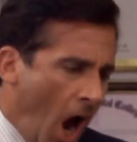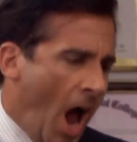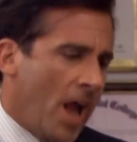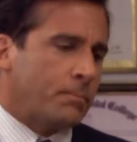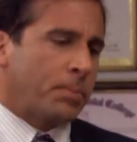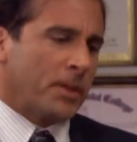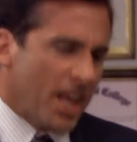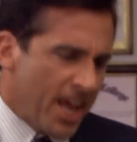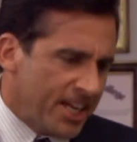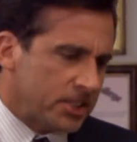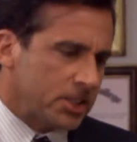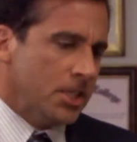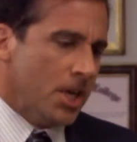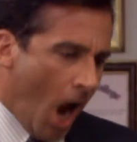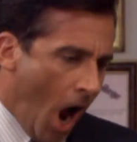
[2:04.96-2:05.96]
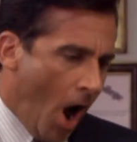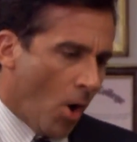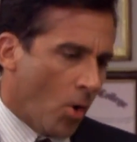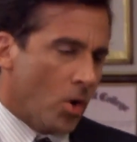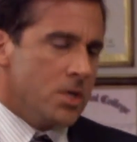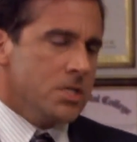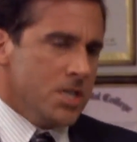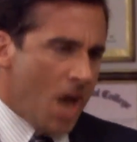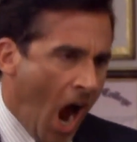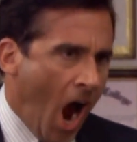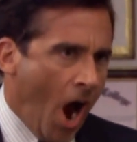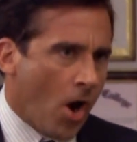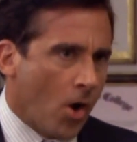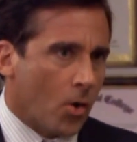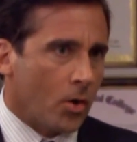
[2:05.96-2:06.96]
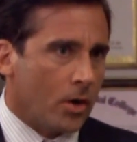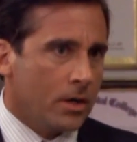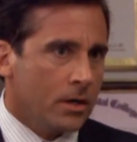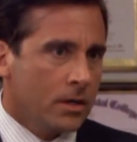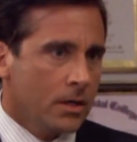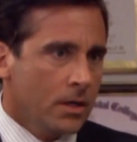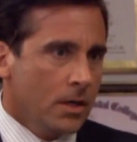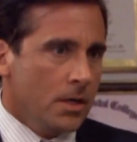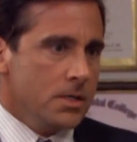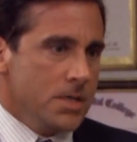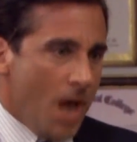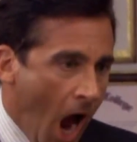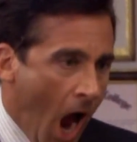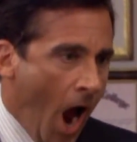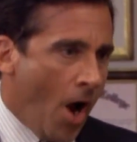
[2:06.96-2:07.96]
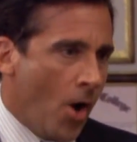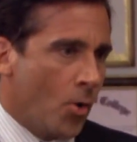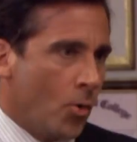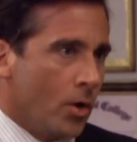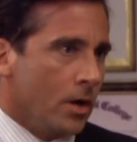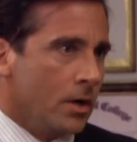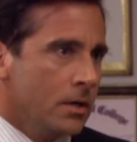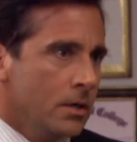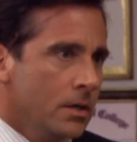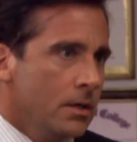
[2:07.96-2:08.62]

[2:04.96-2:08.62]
God, please, no! No! No!